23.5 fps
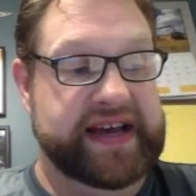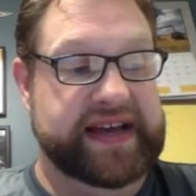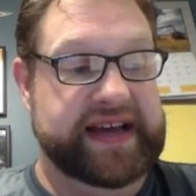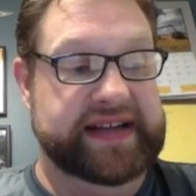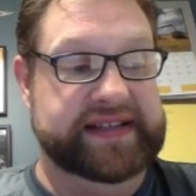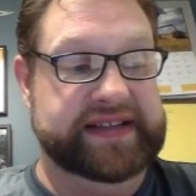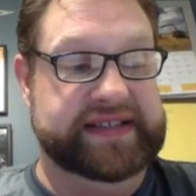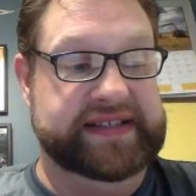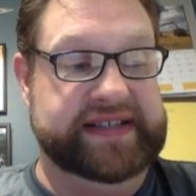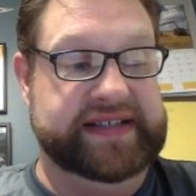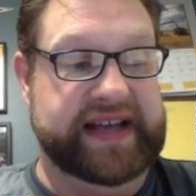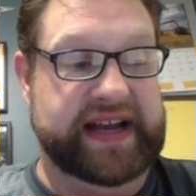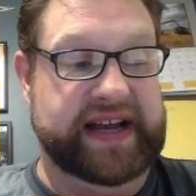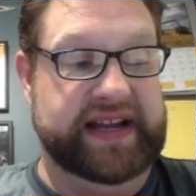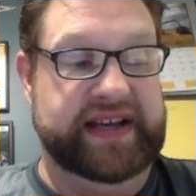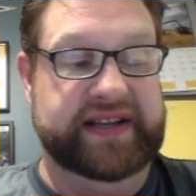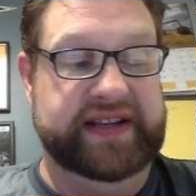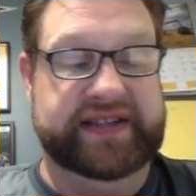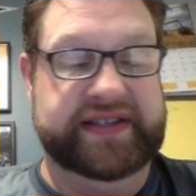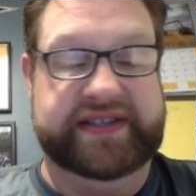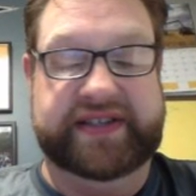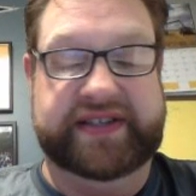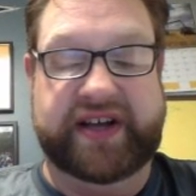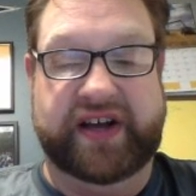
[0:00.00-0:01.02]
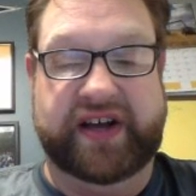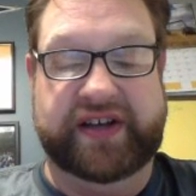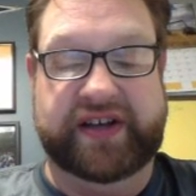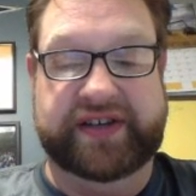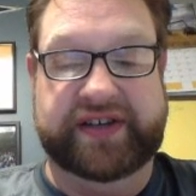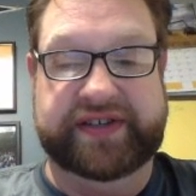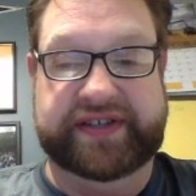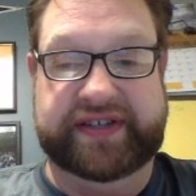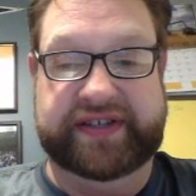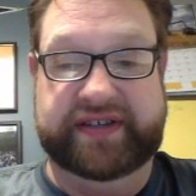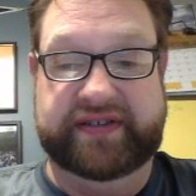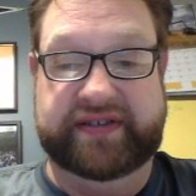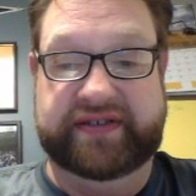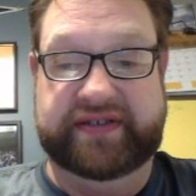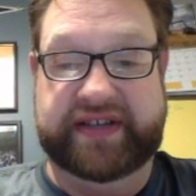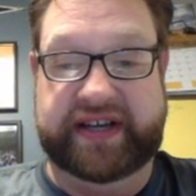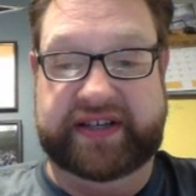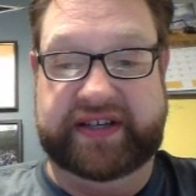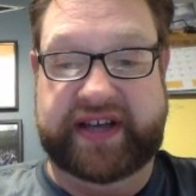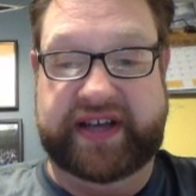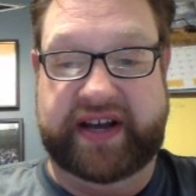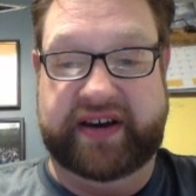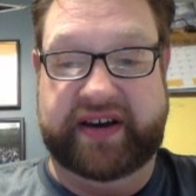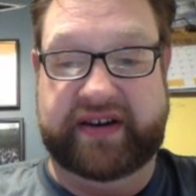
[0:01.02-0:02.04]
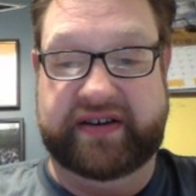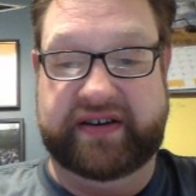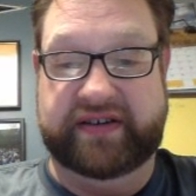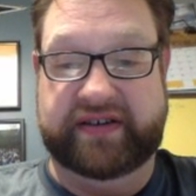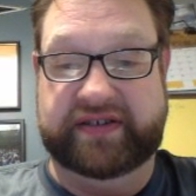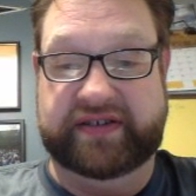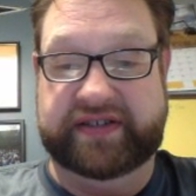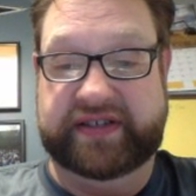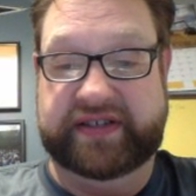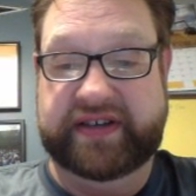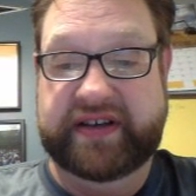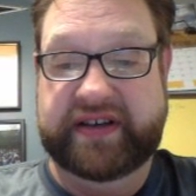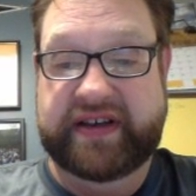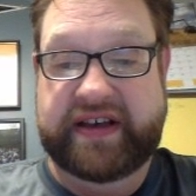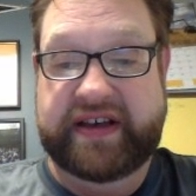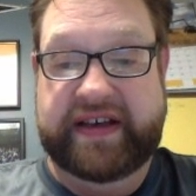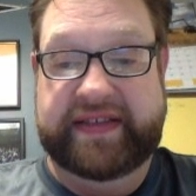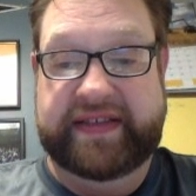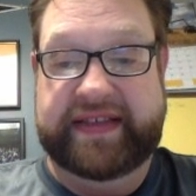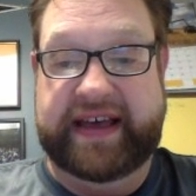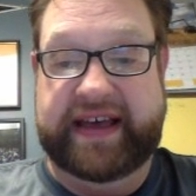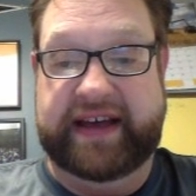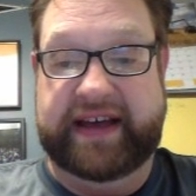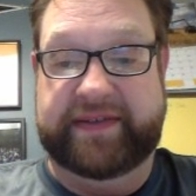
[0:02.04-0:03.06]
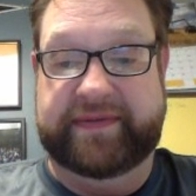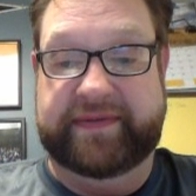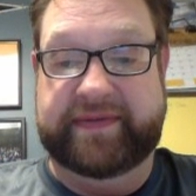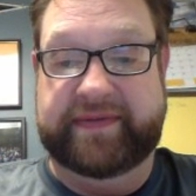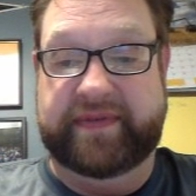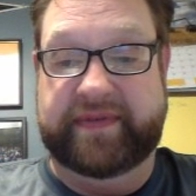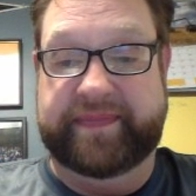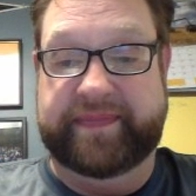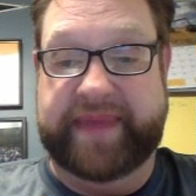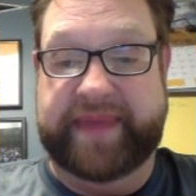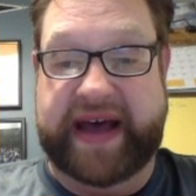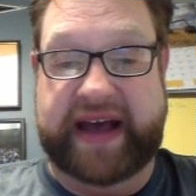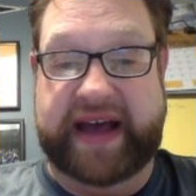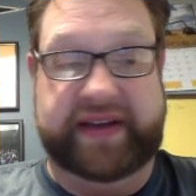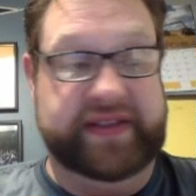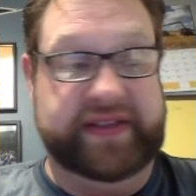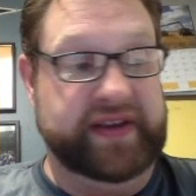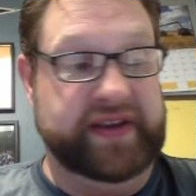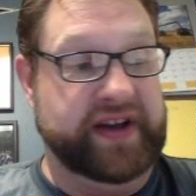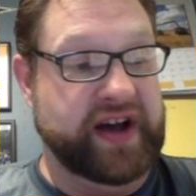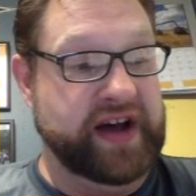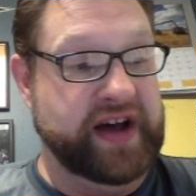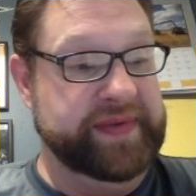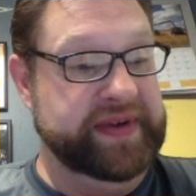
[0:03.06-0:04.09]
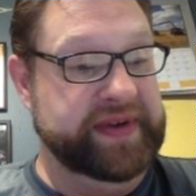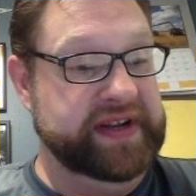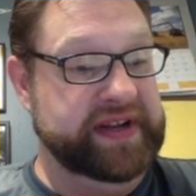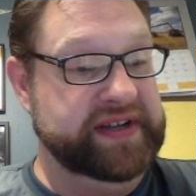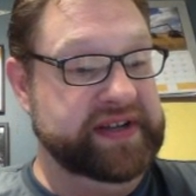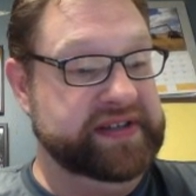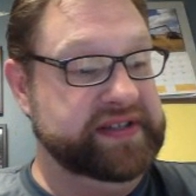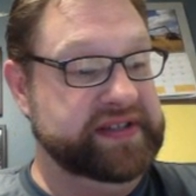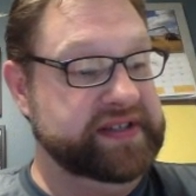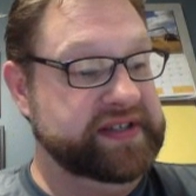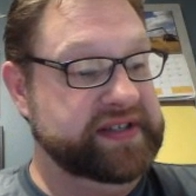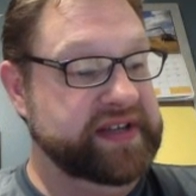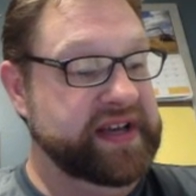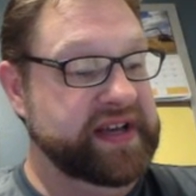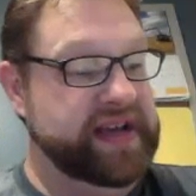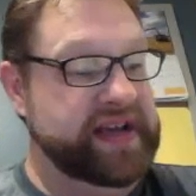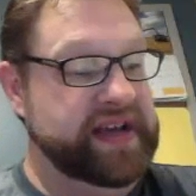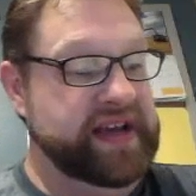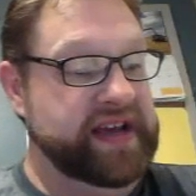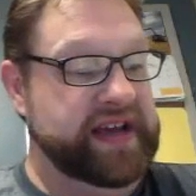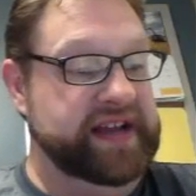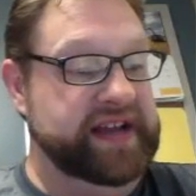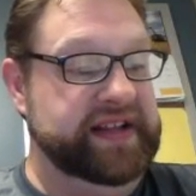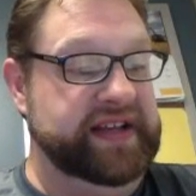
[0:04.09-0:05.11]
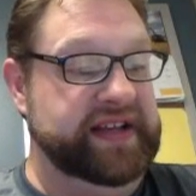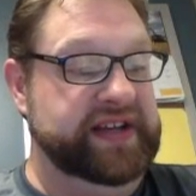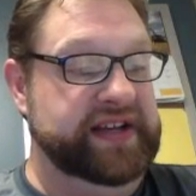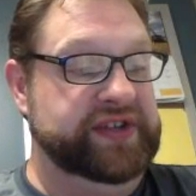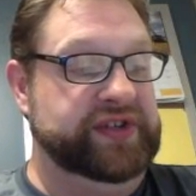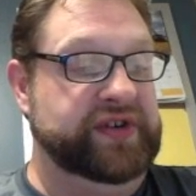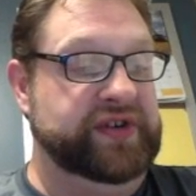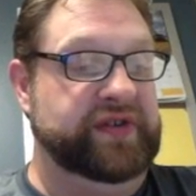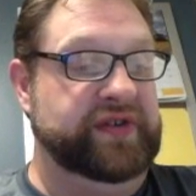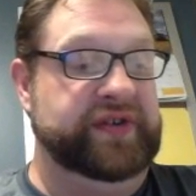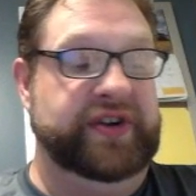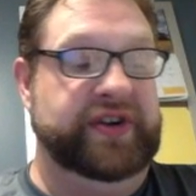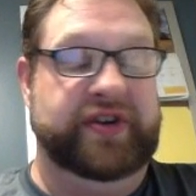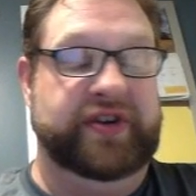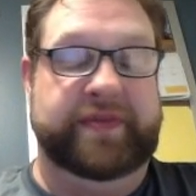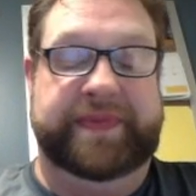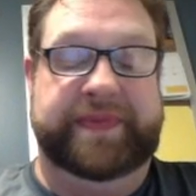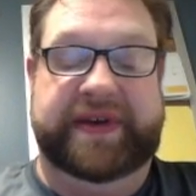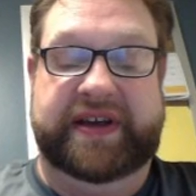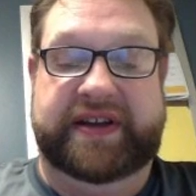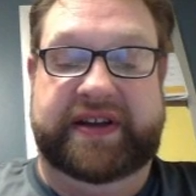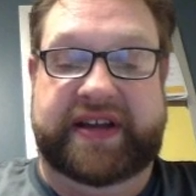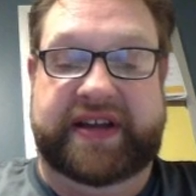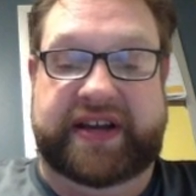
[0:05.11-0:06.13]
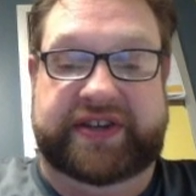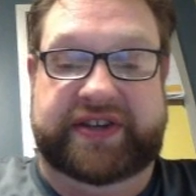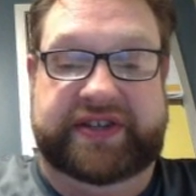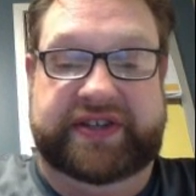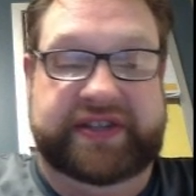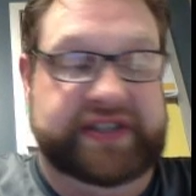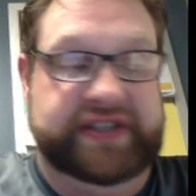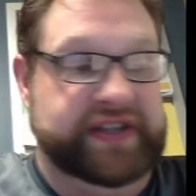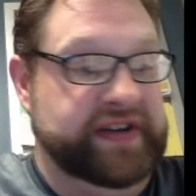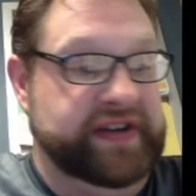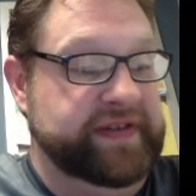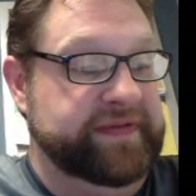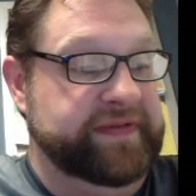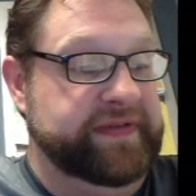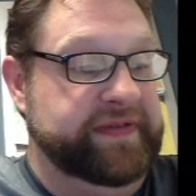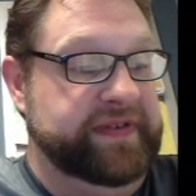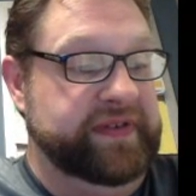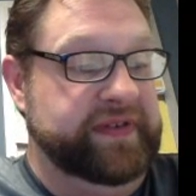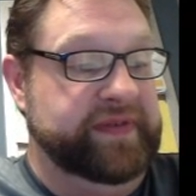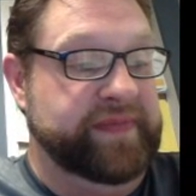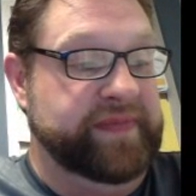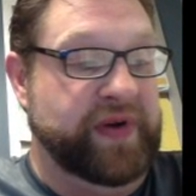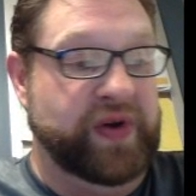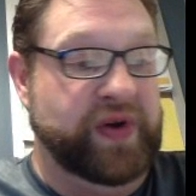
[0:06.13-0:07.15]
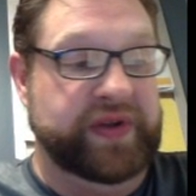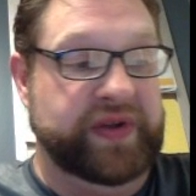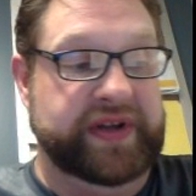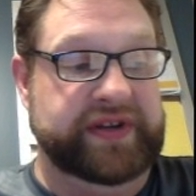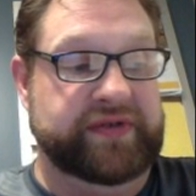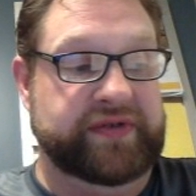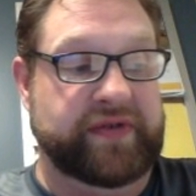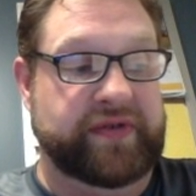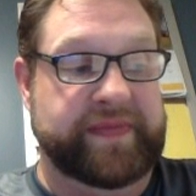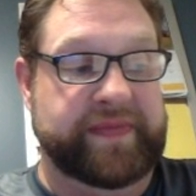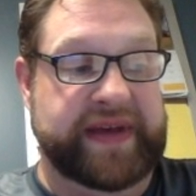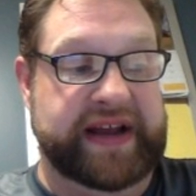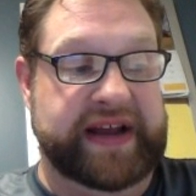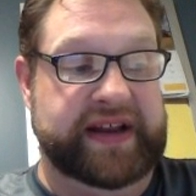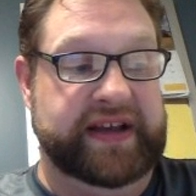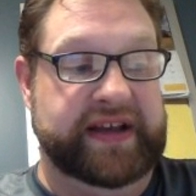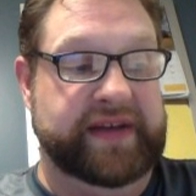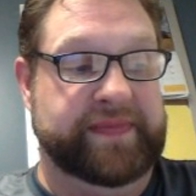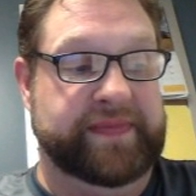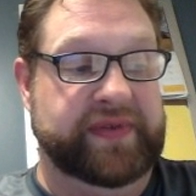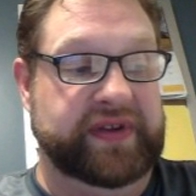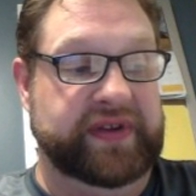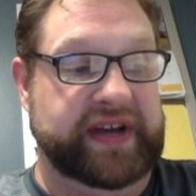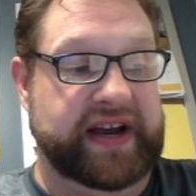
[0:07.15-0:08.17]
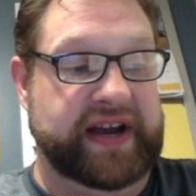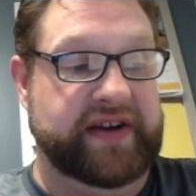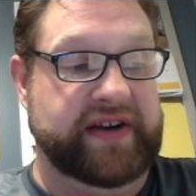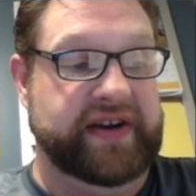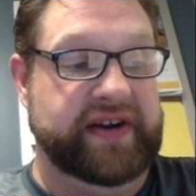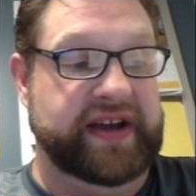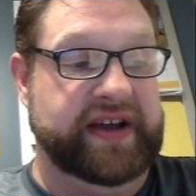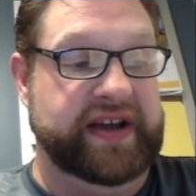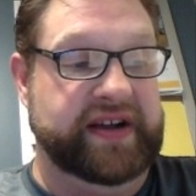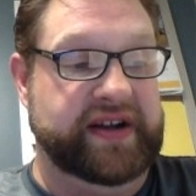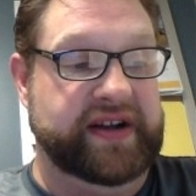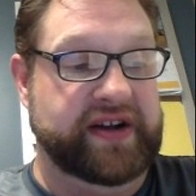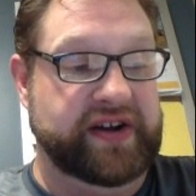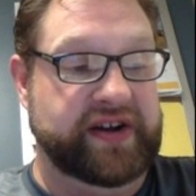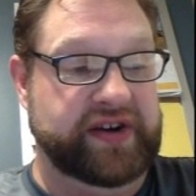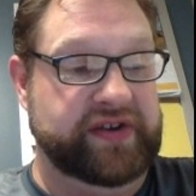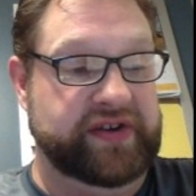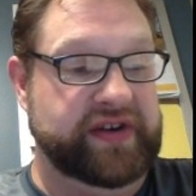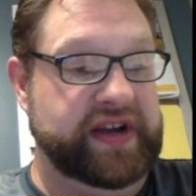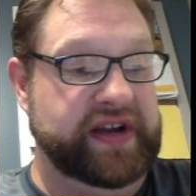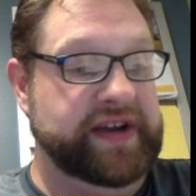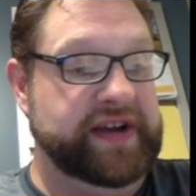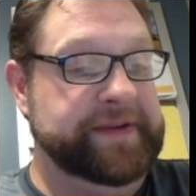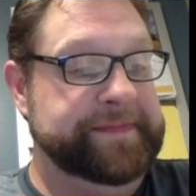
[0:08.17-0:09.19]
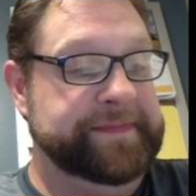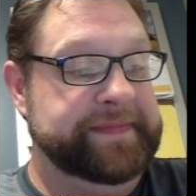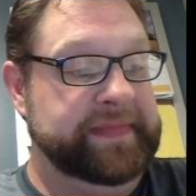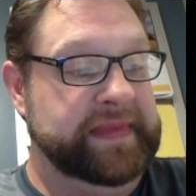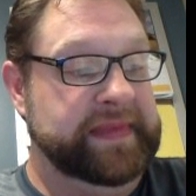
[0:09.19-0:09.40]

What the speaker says: Instead, he installs dictators that back the communists in the Eastern European nations of Poland, Romania, Bulgaria, and Hungary.